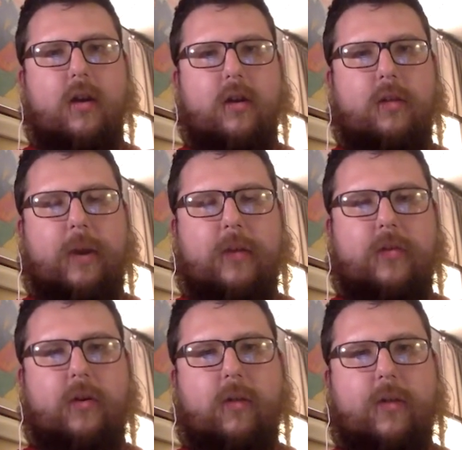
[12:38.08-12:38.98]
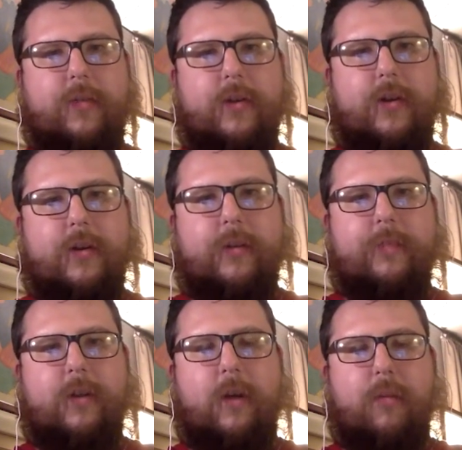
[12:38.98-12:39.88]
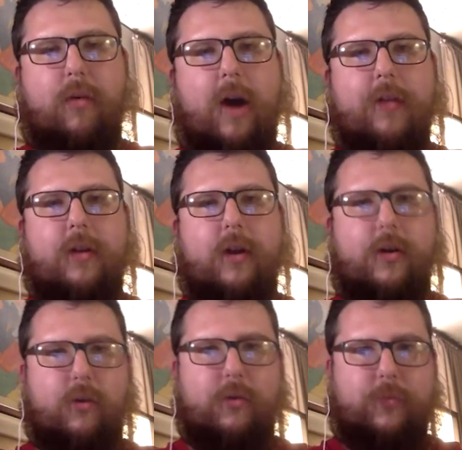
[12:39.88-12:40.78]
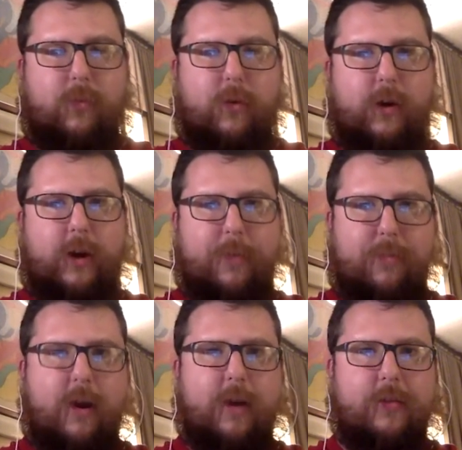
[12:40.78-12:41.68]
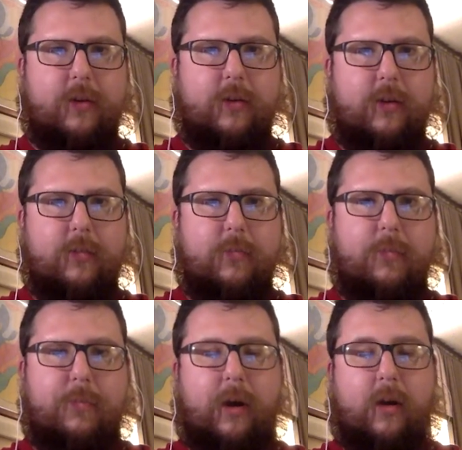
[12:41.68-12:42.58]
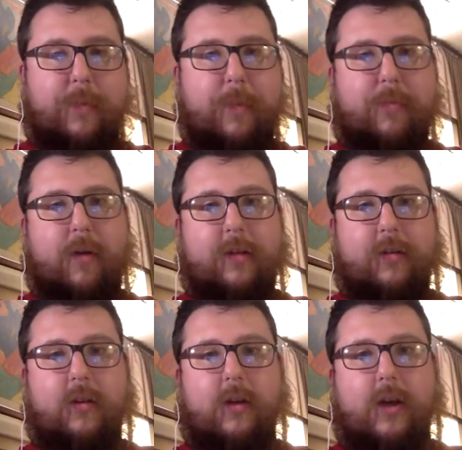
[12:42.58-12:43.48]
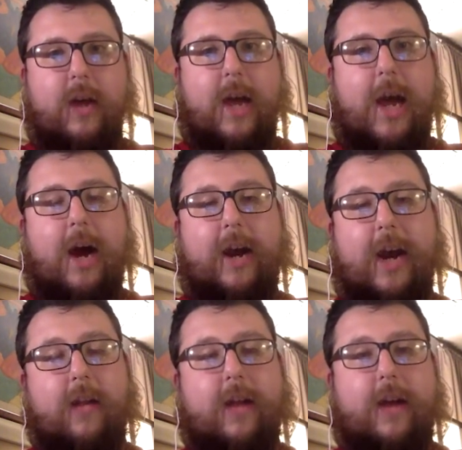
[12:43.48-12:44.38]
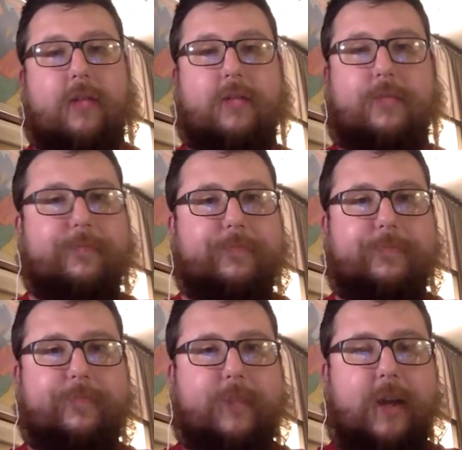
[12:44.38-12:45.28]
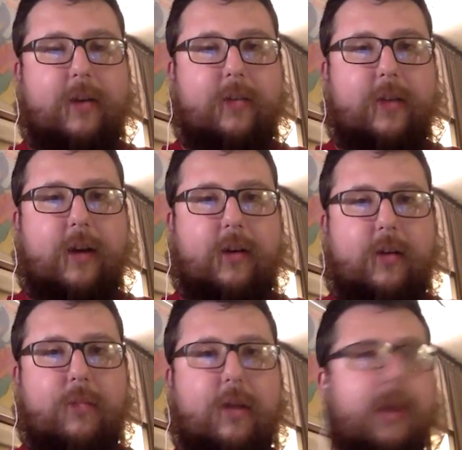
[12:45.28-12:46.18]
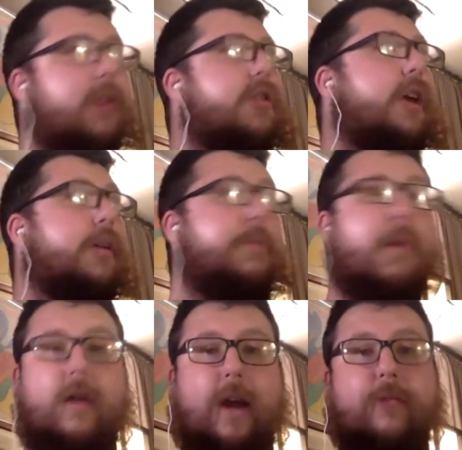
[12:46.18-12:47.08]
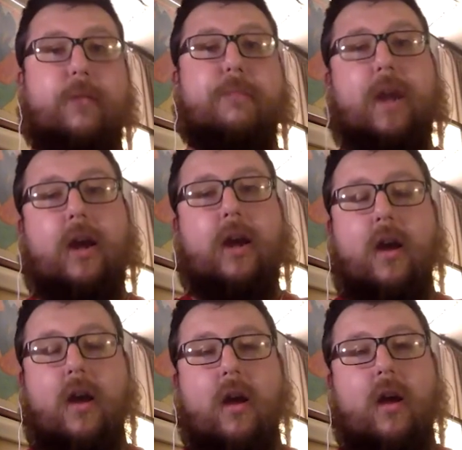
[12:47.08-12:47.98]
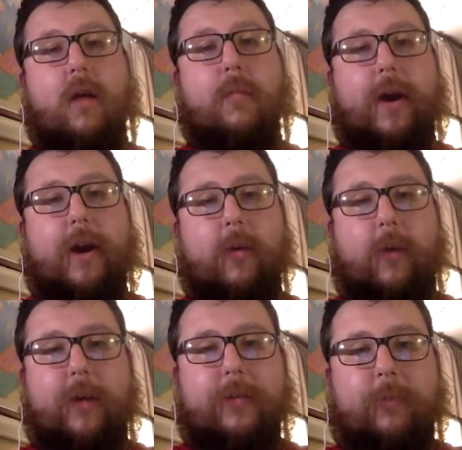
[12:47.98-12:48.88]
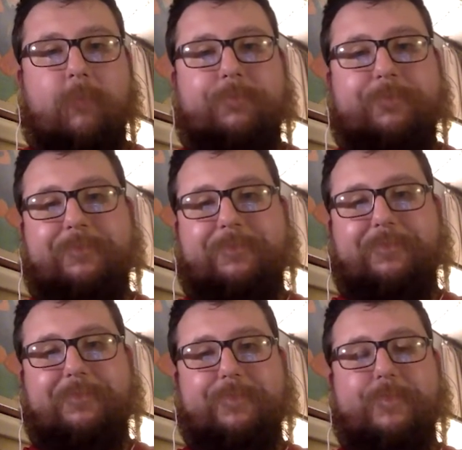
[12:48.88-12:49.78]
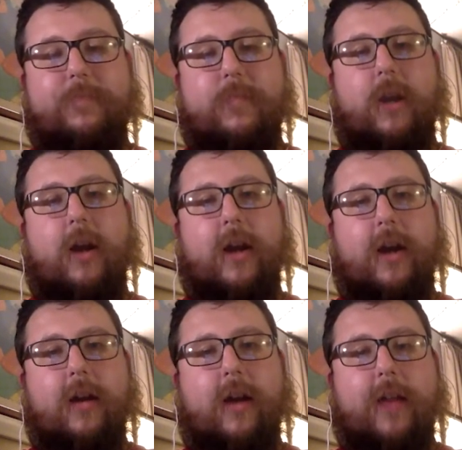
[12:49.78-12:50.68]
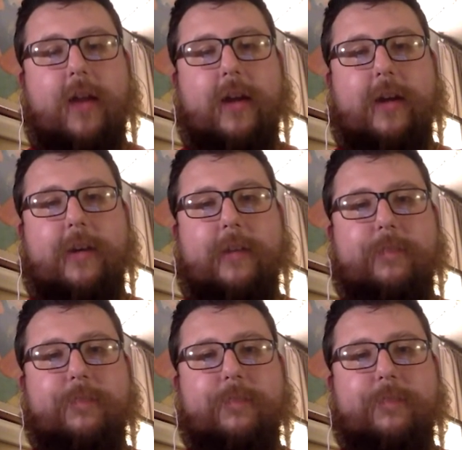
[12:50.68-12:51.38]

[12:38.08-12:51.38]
especially with the uprising and George Floyd uprising, BLM uprising. How do you handle that? Just that completely changed the ball game for me. But either way, so again, I think I